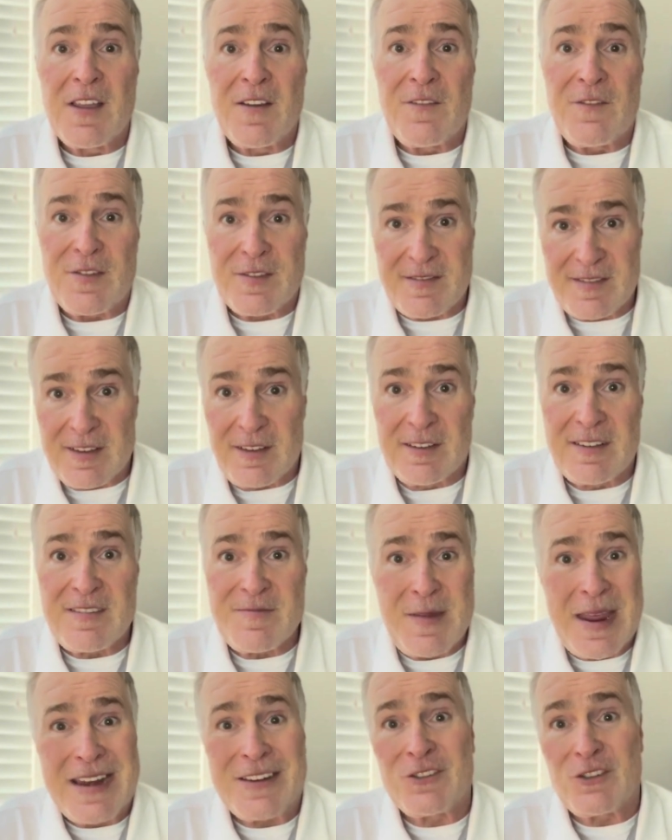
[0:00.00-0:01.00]

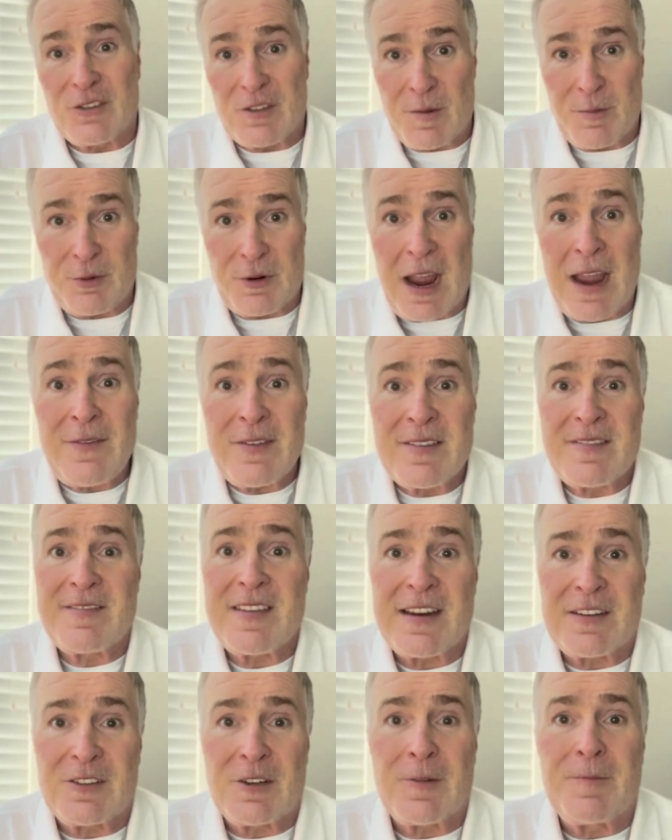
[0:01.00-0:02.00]
facilities manager in the private
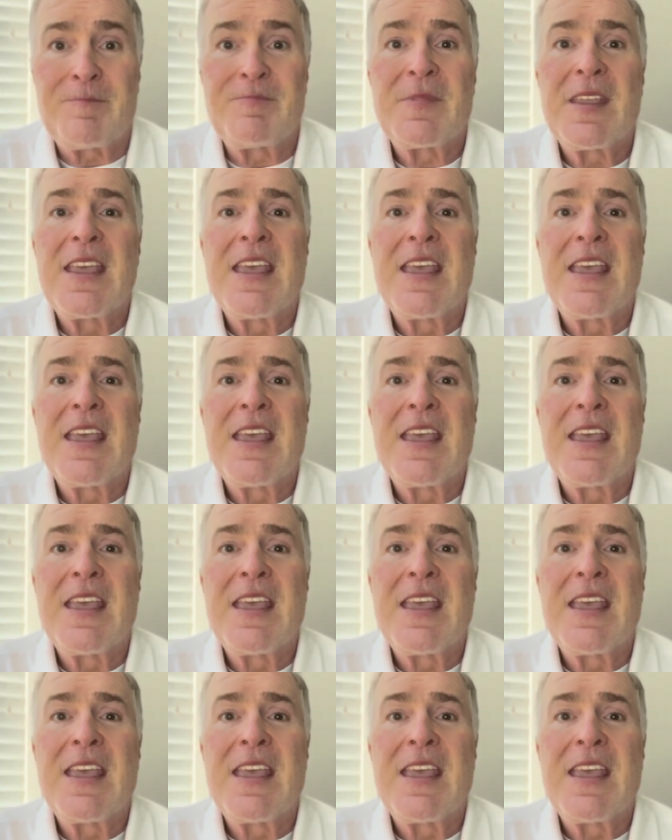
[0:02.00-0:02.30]
sector